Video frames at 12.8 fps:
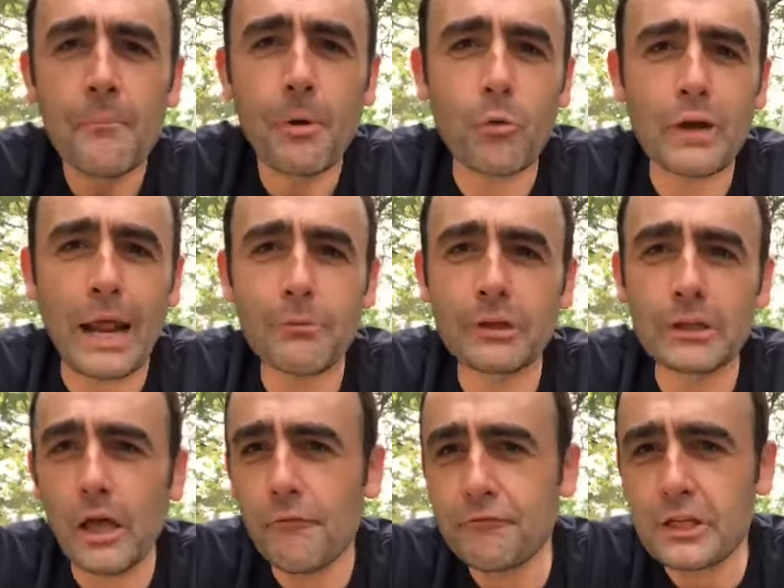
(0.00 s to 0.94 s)
But what I would
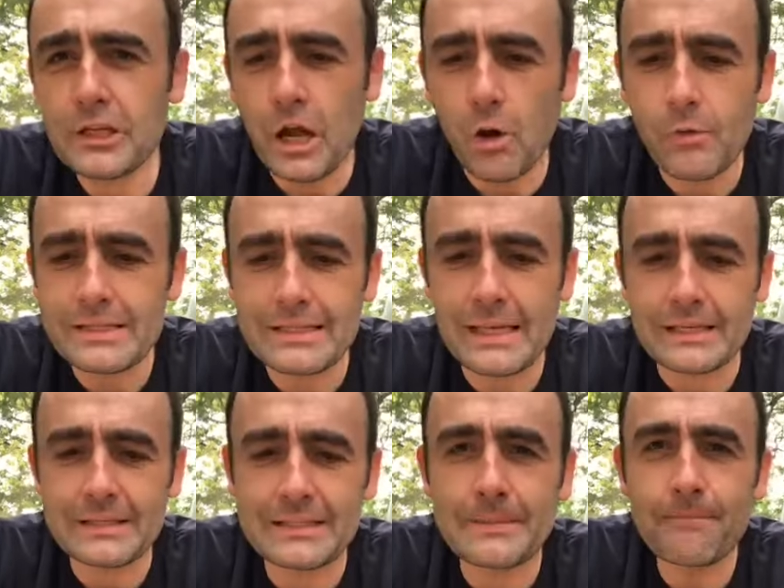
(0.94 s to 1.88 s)
love to know is
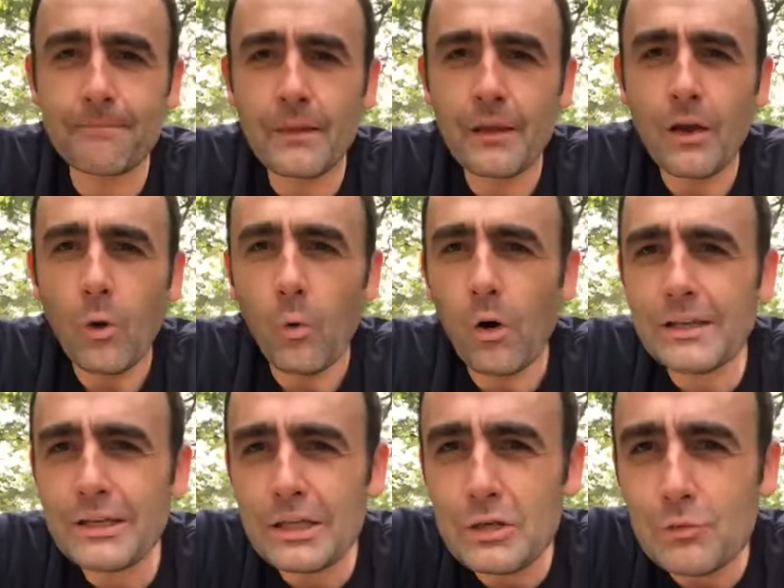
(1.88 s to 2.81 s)
this.
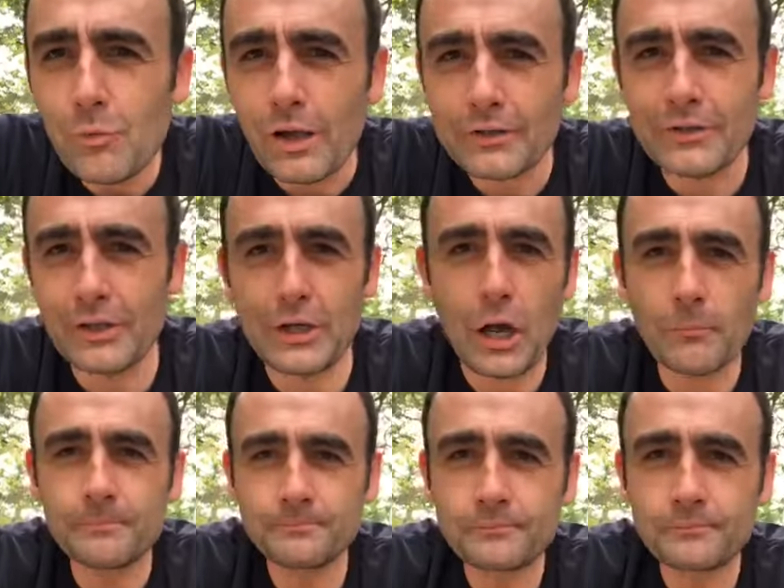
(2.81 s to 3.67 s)
What do you want to know?